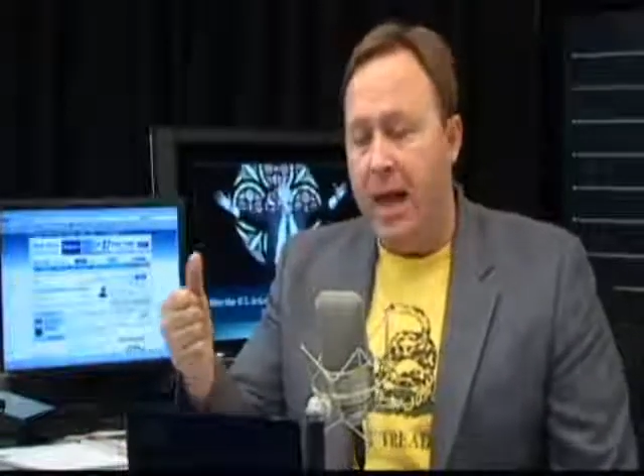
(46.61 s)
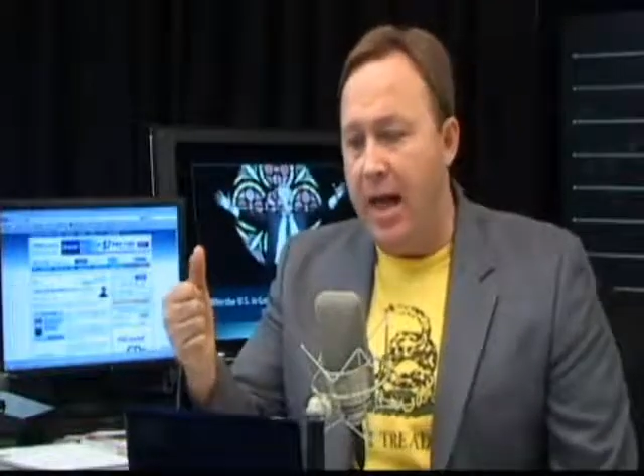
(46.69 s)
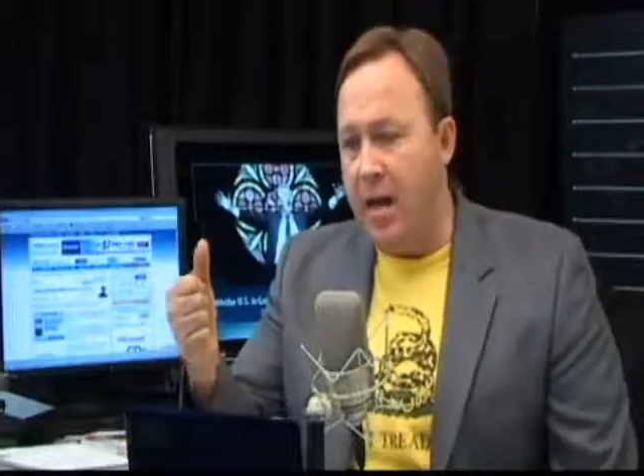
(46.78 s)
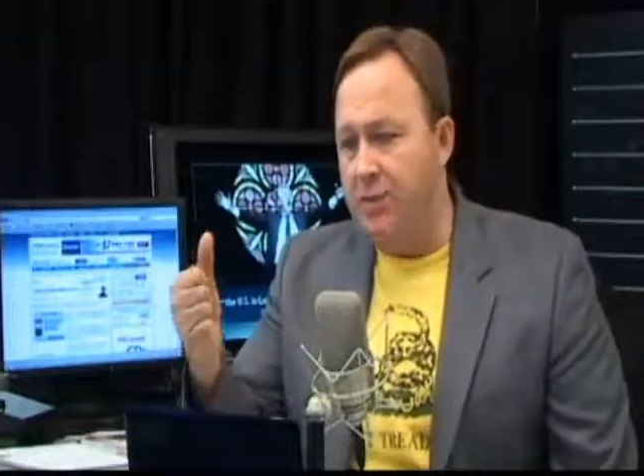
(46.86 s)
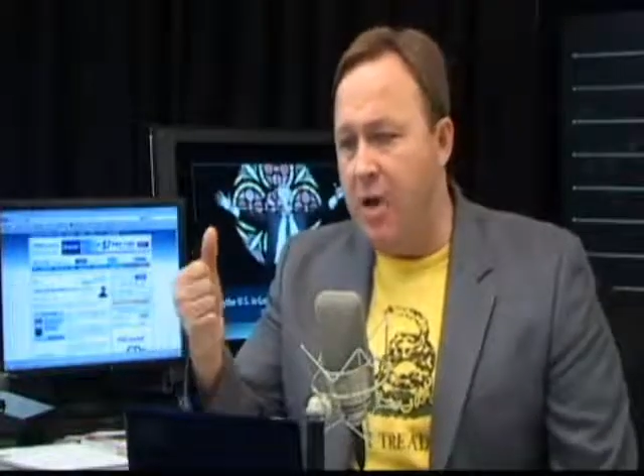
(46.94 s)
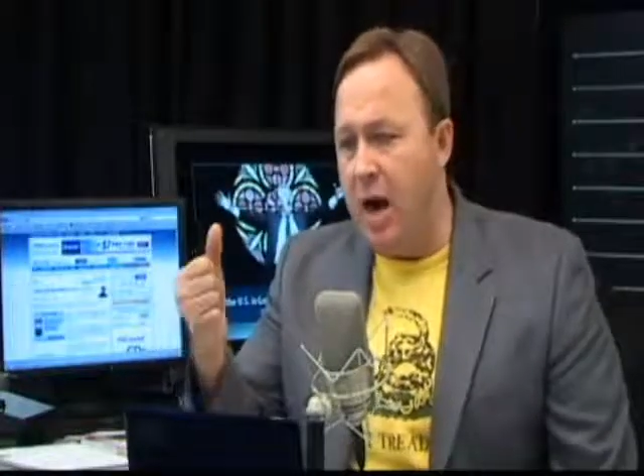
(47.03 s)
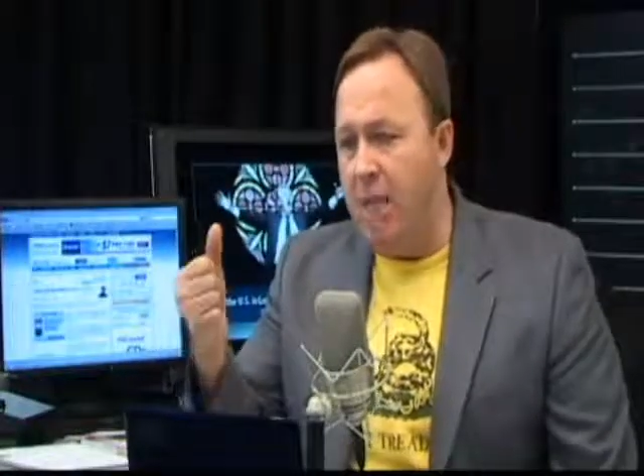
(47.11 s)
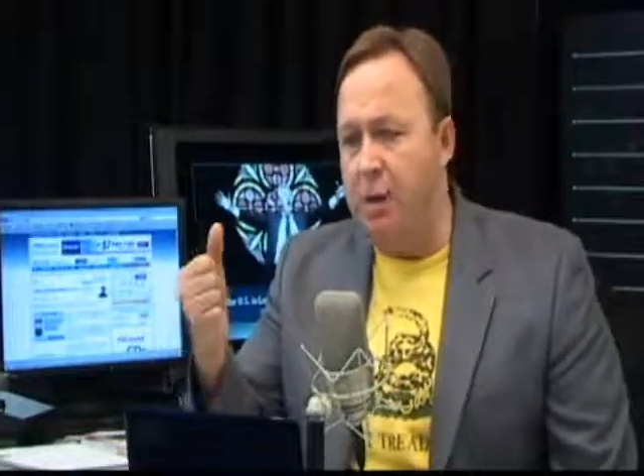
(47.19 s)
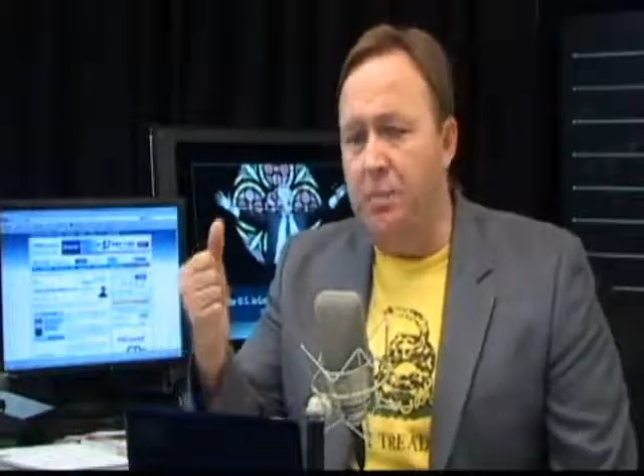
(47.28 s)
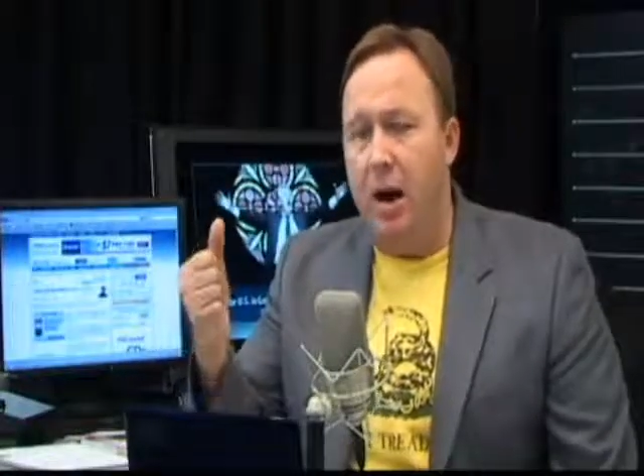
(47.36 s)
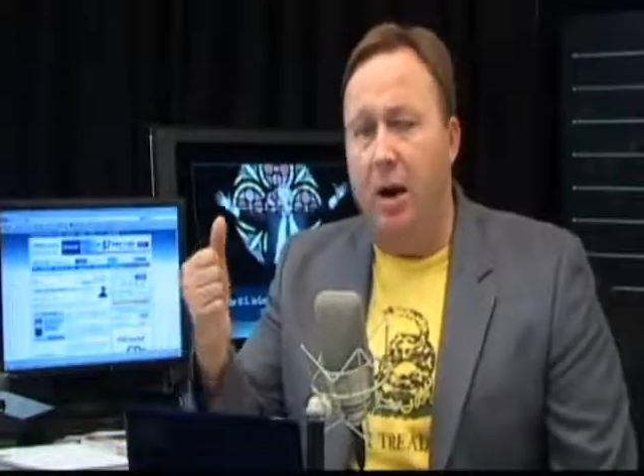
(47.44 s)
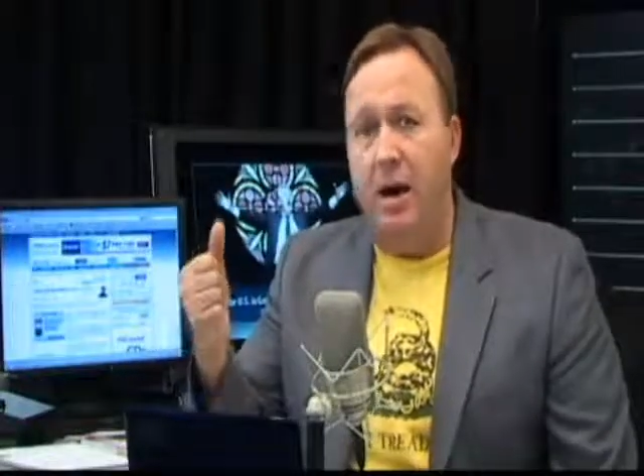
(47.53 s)
and
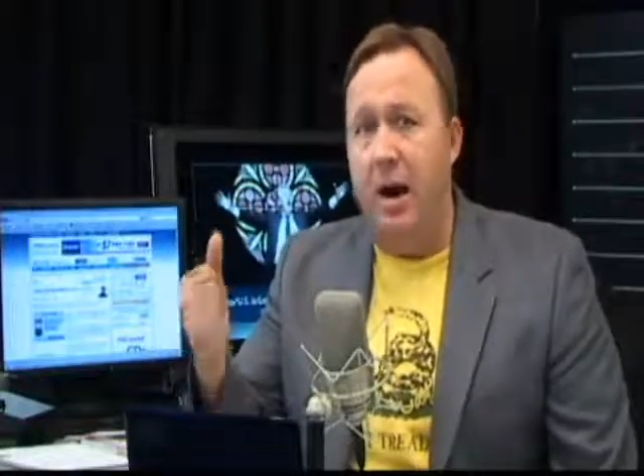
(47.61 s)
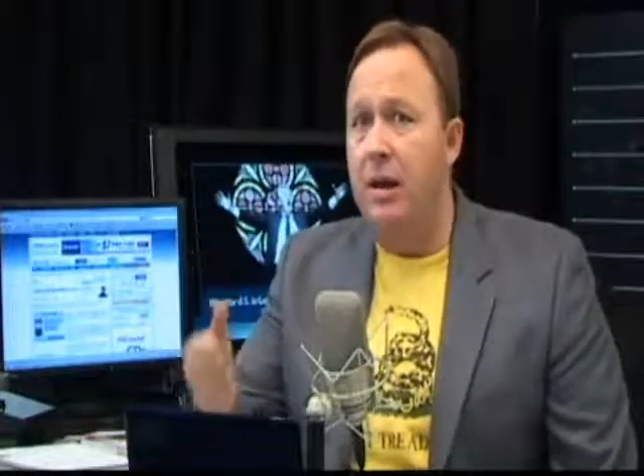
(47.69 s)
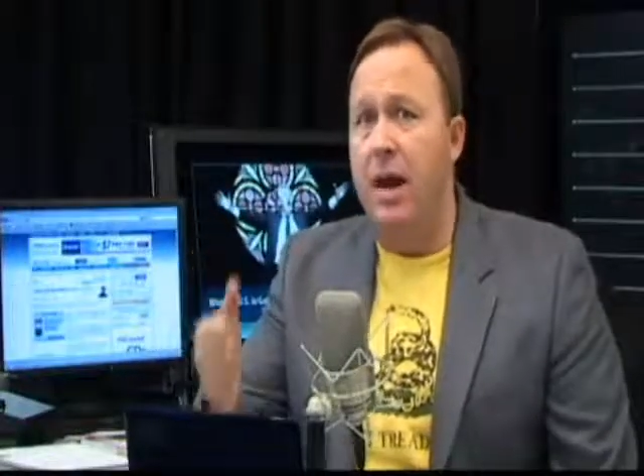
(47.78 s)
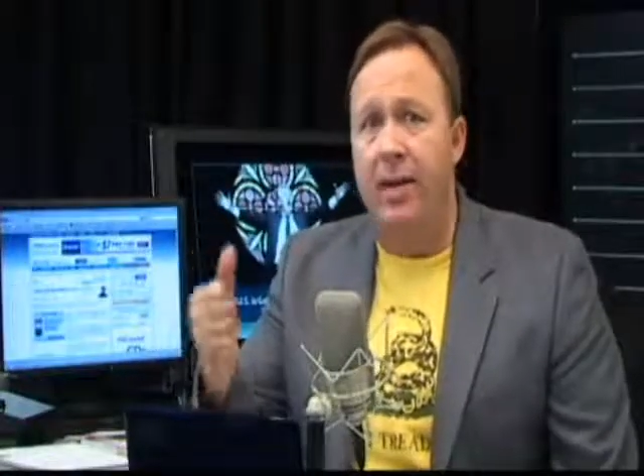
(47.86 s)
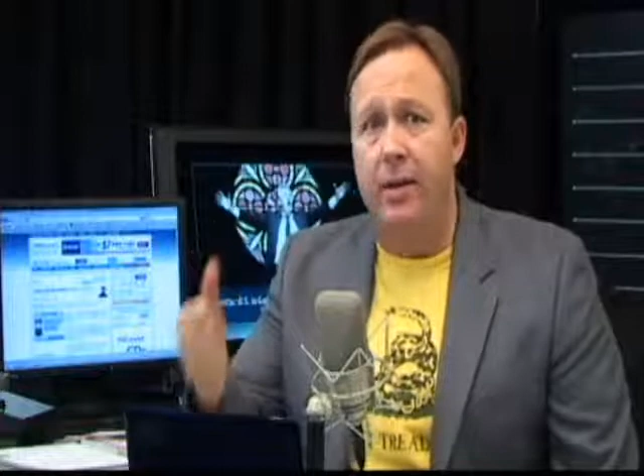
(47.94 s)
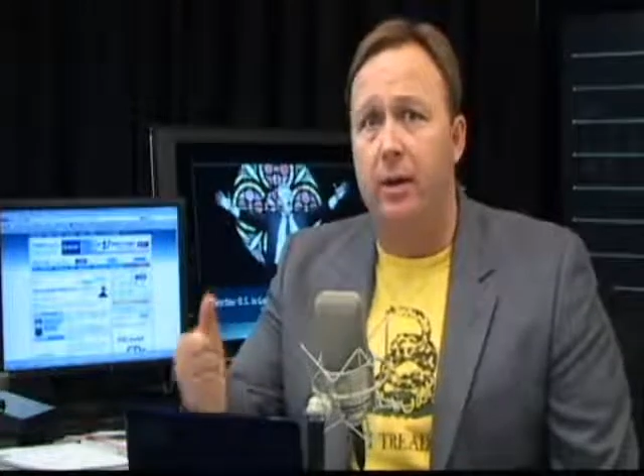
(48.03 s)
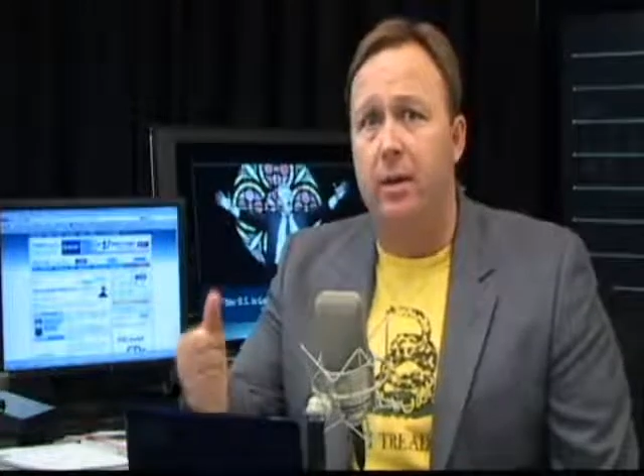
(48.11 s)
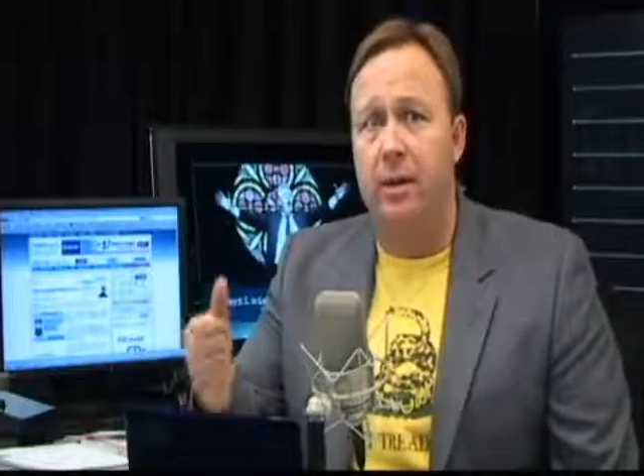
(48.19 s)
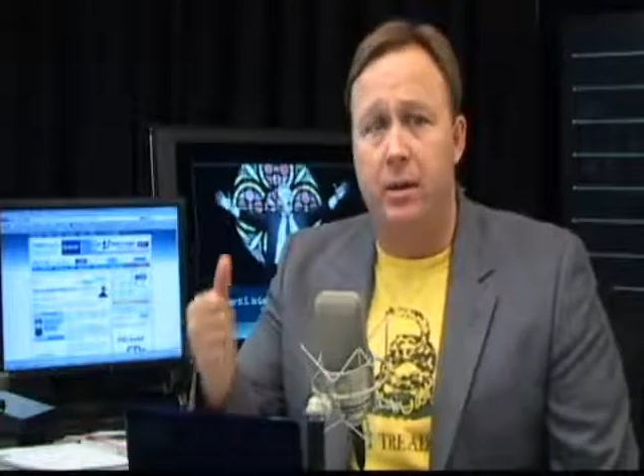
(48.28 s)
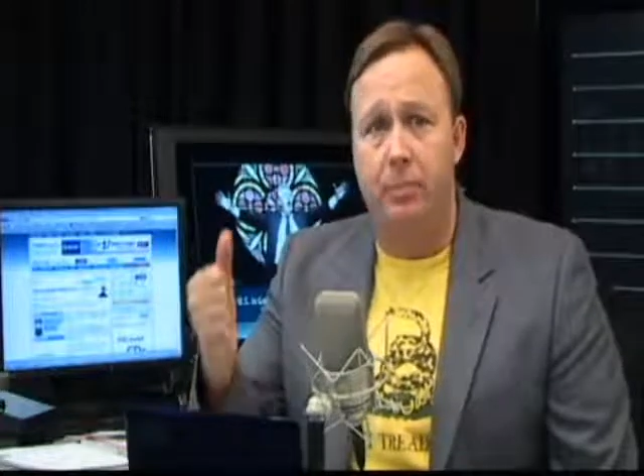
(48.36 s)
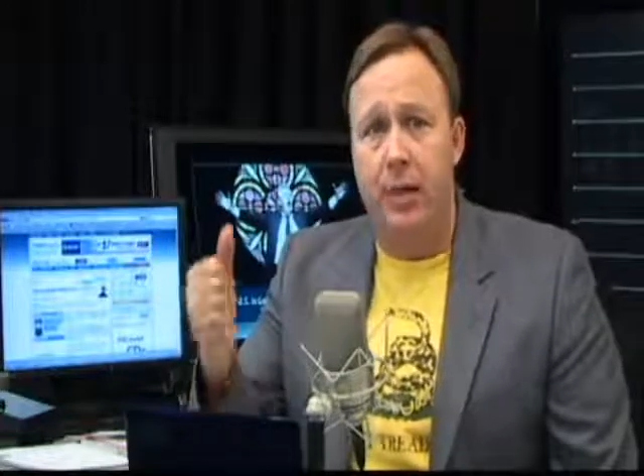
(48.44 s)
Thomas Barnett and others